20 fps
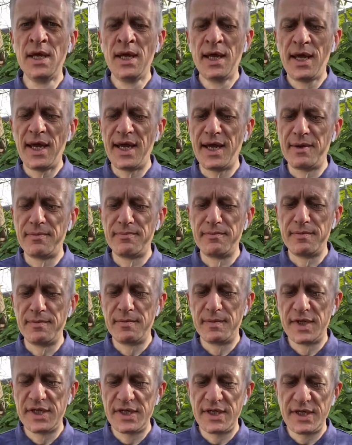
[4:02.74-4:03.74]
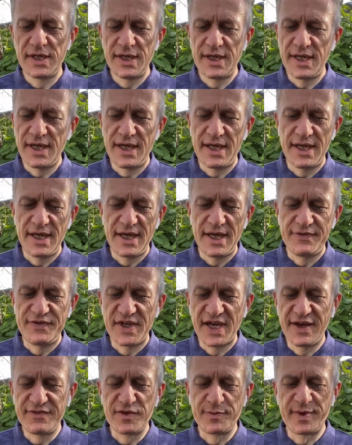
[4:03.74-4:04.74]
If you
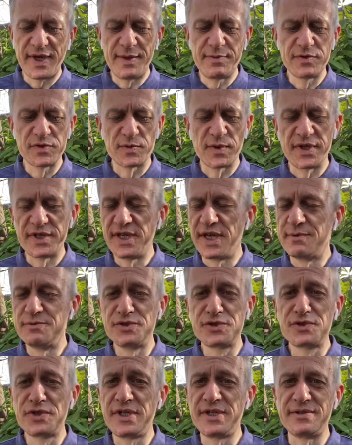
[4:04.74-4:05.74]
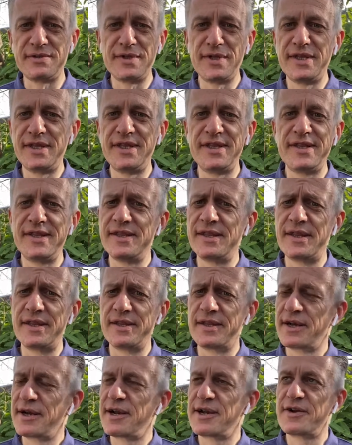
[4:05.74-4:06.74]
have your Bibles with you,
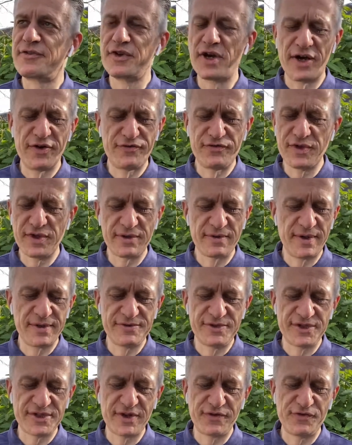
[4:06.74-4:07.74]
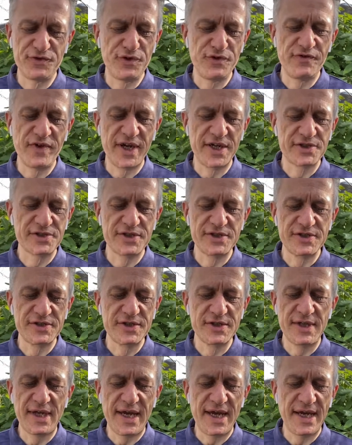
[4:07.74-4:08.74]
there are just a few verses
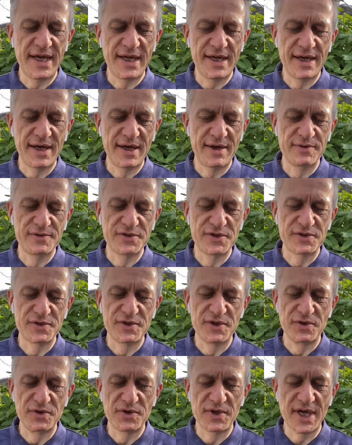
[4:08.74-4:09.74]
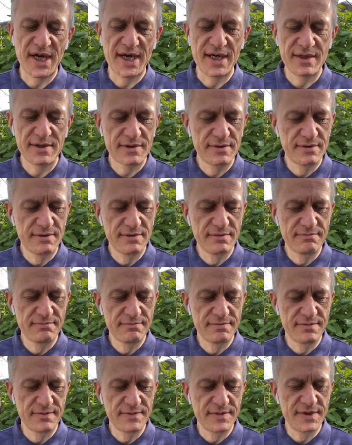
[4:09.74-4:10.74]
I was just going to look at
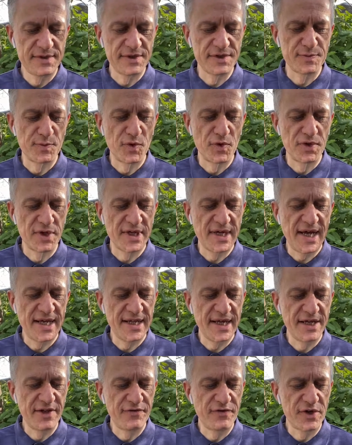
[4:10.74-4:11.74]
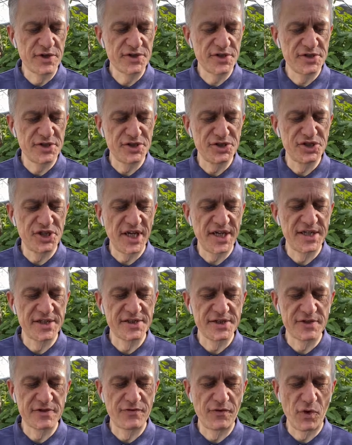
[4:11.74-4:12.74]
this morning. And the first is in
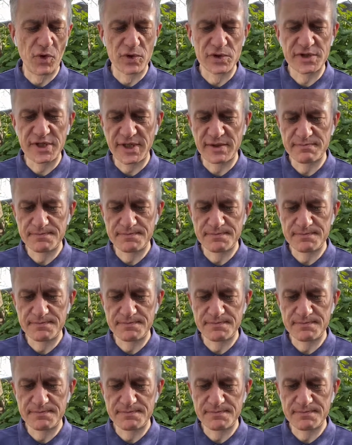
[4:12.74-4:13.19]
Genesis 40.